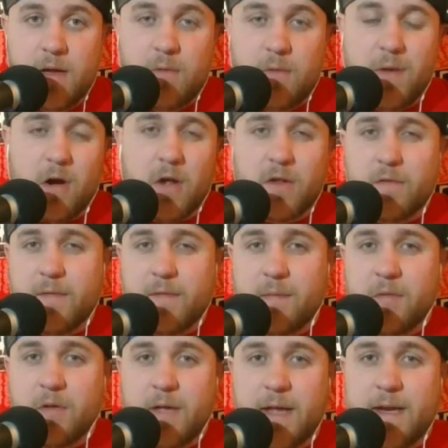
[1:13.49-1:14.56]
We are also
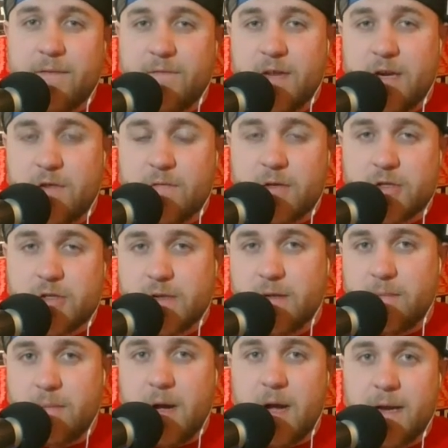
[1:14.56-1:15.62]
available any video versions of
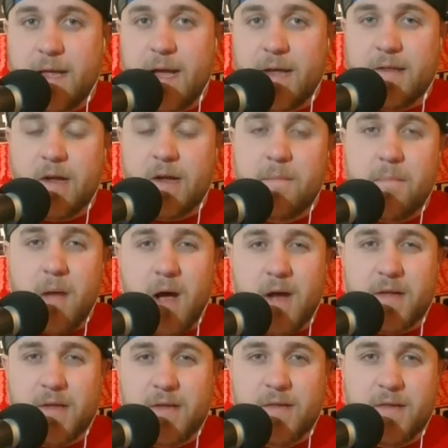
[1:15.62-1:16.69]
the podcast,
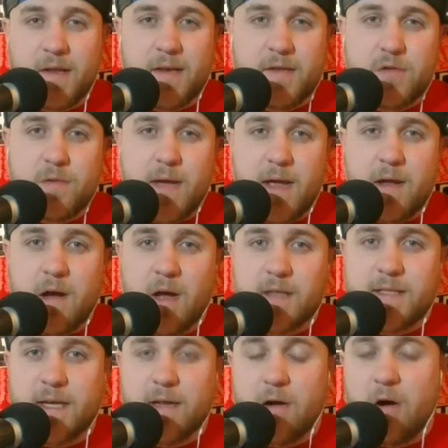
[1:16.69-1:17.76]
unboxings and 2K content.